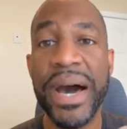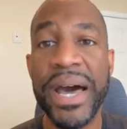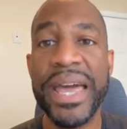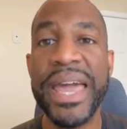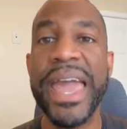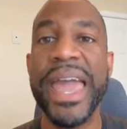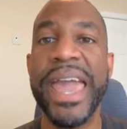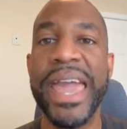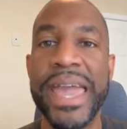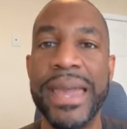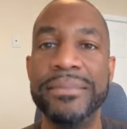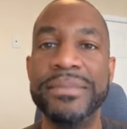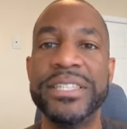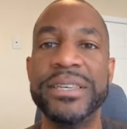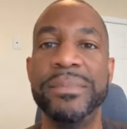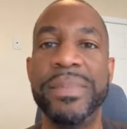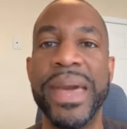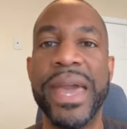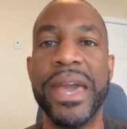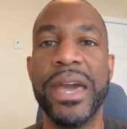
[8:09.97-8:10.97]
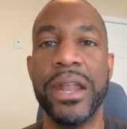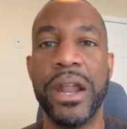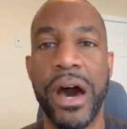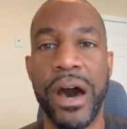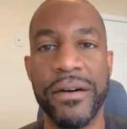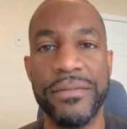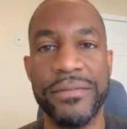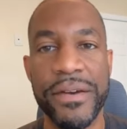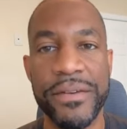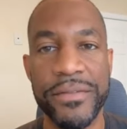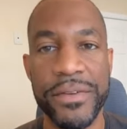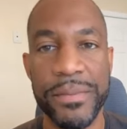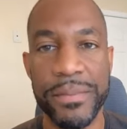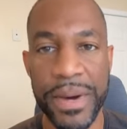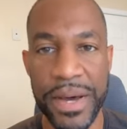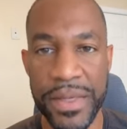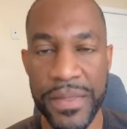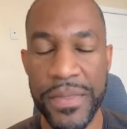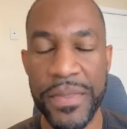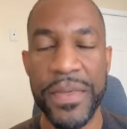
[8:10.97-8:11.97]
but aim to pay it off every
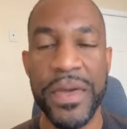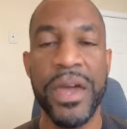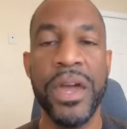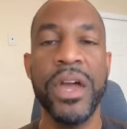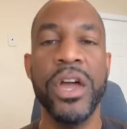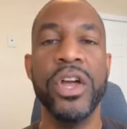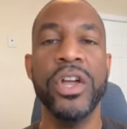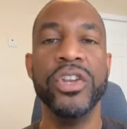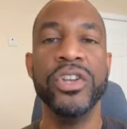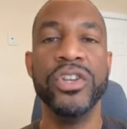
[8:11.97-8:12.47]
month.